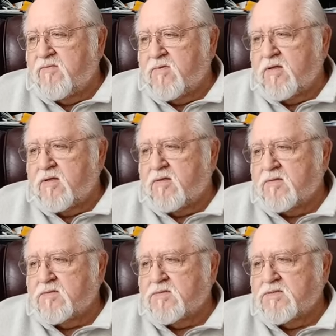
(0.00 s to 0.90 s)

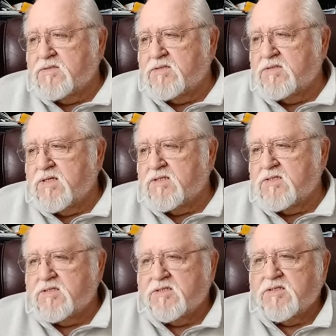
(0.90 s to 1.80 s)
that's
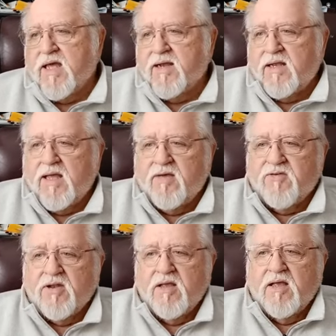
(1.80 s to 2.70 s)
slide
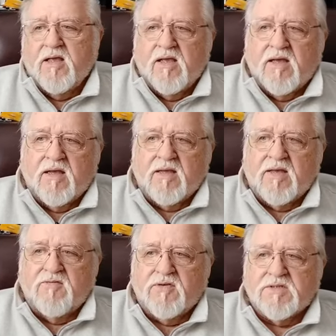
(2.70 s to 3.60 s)
11, I'll
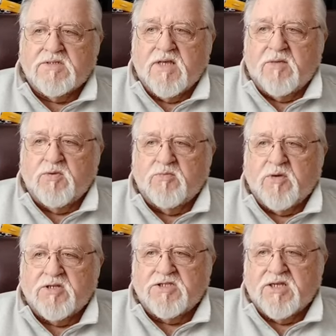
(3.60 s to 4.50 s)
give you an example of
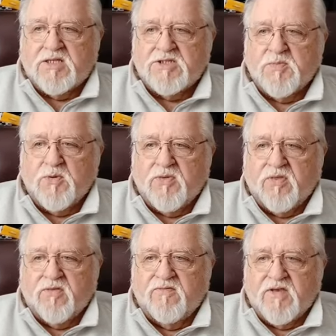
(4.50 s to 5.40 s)
Botticelli's Birth
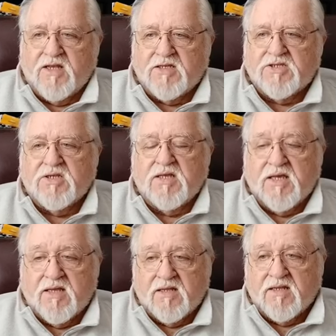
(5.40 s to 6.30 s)
of the Venus. And
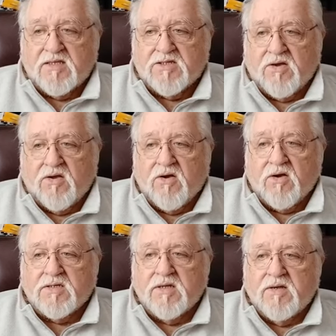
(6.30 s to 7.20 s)
again, it's
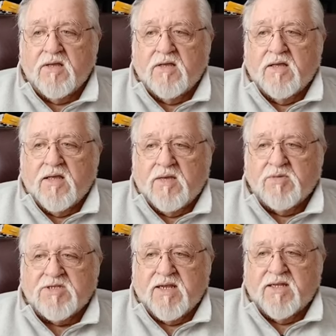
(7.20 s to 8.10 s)
art
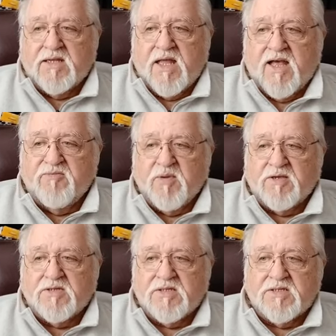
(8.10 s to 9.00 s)
imitating life,
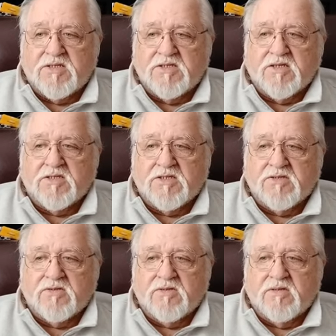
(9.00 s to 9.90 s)
because this is
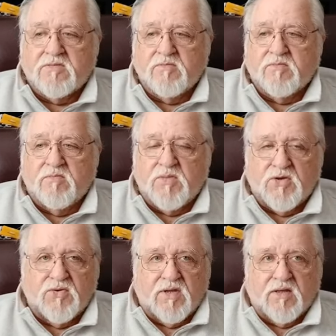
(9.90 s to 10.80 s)
considered
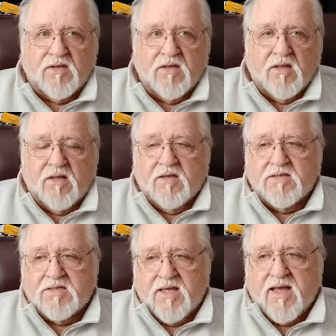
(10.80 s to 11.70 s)
beauty.
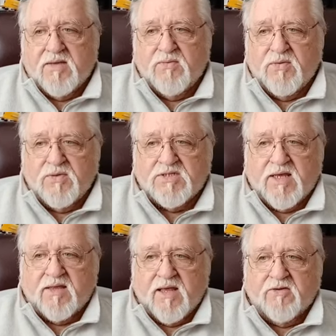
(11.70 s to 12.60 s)
Today, we would
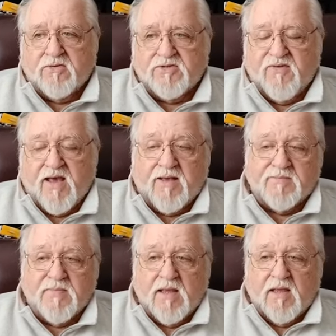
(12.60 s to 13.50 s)
say that girl's fat.
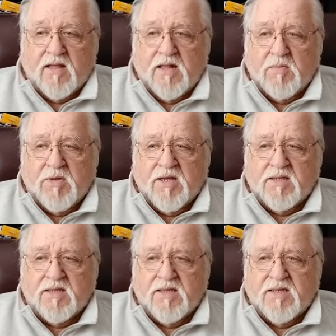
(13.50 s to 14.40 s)

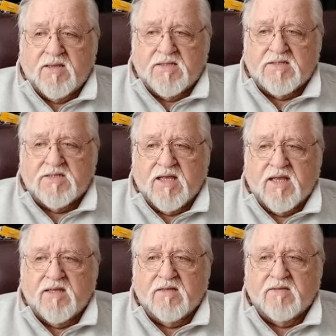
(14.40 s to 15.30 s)
But in this day,